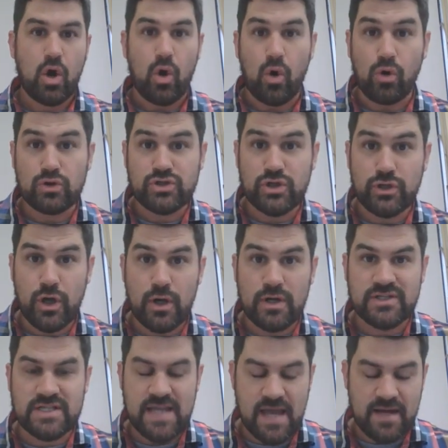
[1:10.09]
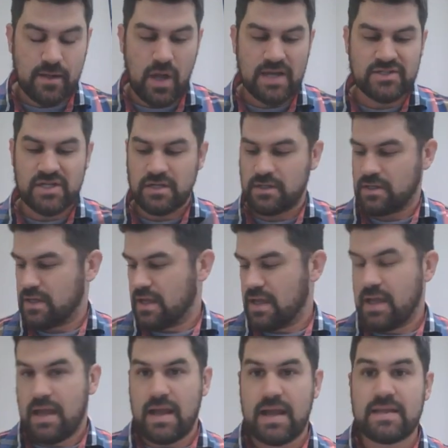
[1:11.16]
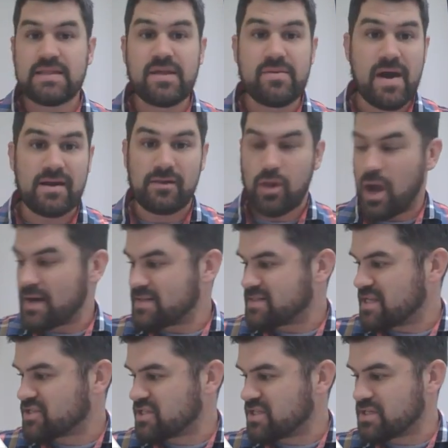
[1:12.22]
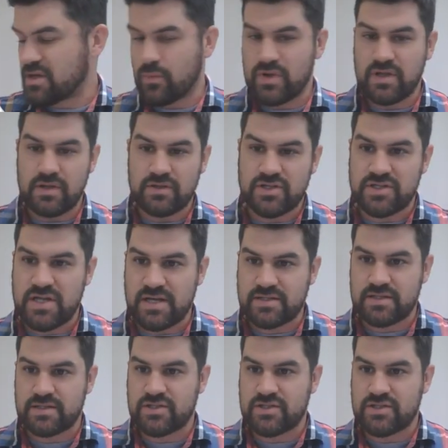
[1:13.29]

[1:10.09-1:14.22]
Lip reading: also known as the analyzer, and the amount of light intensity that we detected.